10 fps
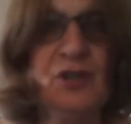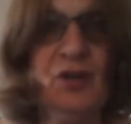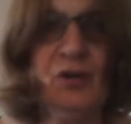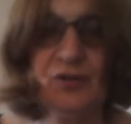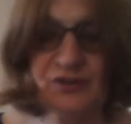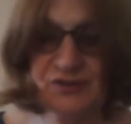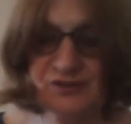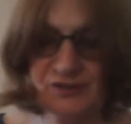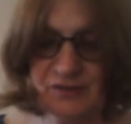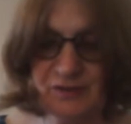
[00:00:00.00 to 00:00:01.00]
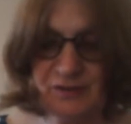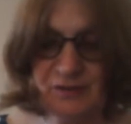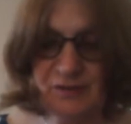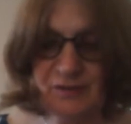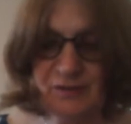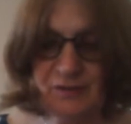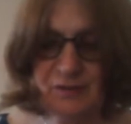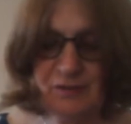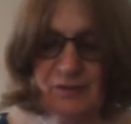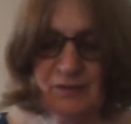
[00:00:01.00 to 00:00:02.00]
it costs.
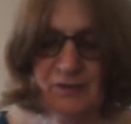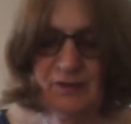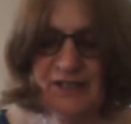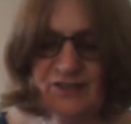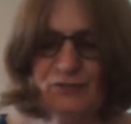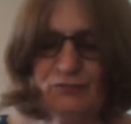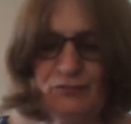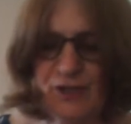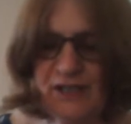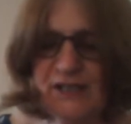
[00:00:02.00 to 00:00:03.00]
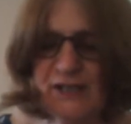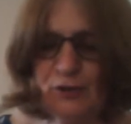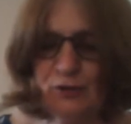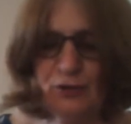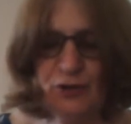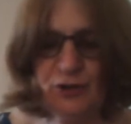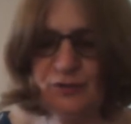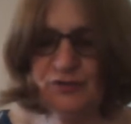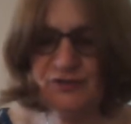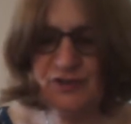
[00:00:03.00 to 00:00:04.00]
That's really good
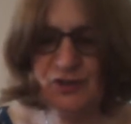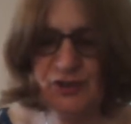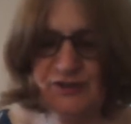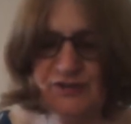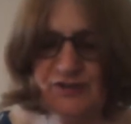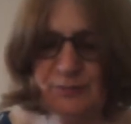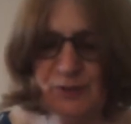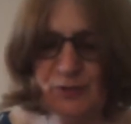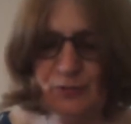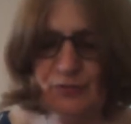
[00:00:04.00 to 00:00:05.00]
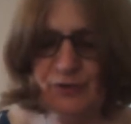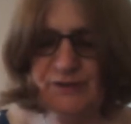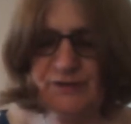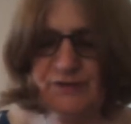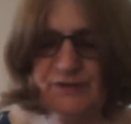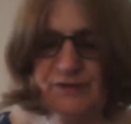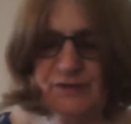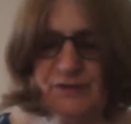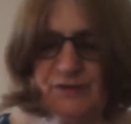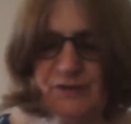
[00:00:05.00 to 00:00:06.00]
news, said Jesus' special friends.
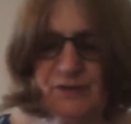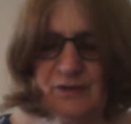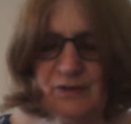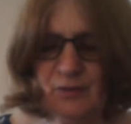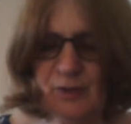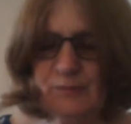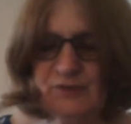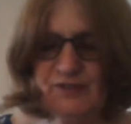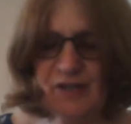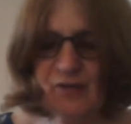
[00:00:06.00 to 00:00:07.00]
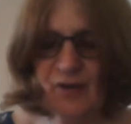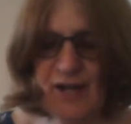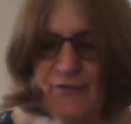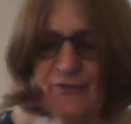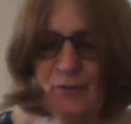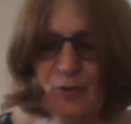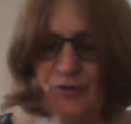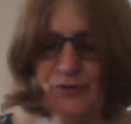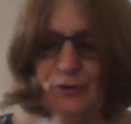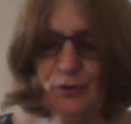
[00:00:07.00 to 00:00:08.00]
We must tell
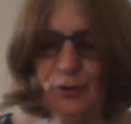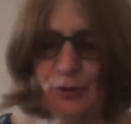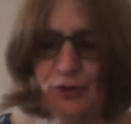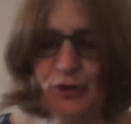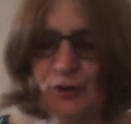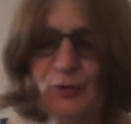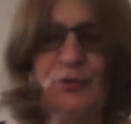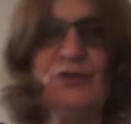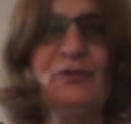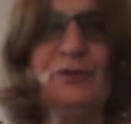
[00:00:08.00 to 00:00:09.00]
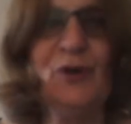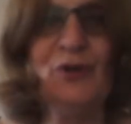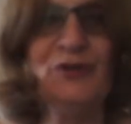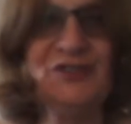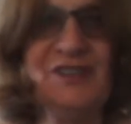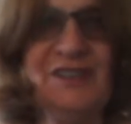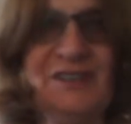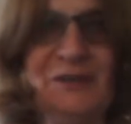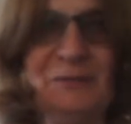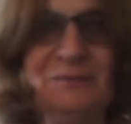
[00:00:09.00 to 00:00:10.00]
everyone the good news of God's
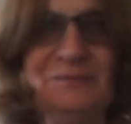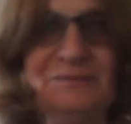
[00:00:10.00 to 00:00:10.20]
kingdom.